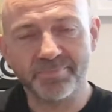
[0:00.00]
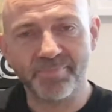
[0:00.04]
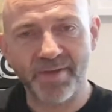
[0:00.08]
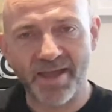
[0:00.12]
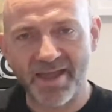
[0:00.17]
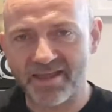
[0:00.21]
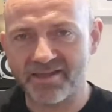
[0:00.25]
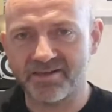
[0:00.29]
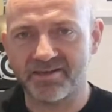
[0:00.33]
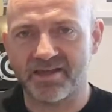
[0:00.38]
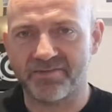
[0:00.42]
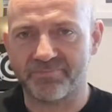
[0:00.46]

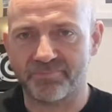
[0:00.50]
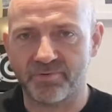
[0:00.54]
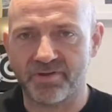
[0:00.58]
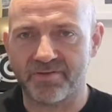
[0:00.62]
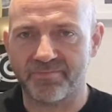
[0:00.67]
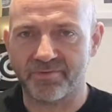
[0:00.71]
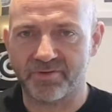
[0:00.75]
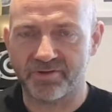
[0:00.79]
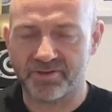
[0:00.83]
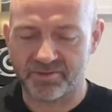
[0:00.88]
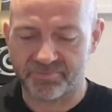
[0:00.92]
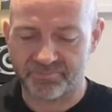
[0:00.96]
band have to
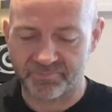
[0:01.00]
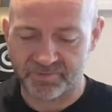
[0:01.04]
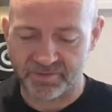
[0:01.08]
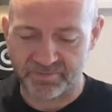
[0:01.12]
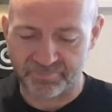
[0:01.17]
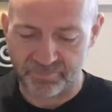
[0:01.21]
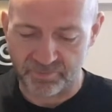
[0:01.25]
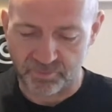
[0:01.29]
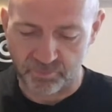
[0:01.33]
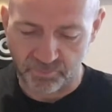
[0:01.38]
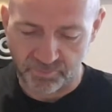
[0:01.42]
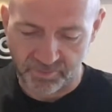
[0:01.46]
have a
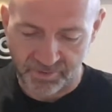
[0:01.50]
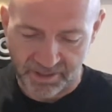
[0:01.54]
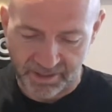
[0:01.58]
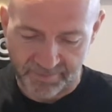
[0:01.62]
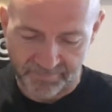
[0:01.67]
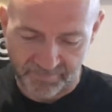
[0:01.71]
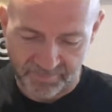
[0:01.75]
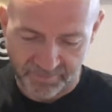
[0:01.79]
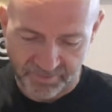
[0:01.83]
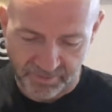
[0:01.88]
difficult name?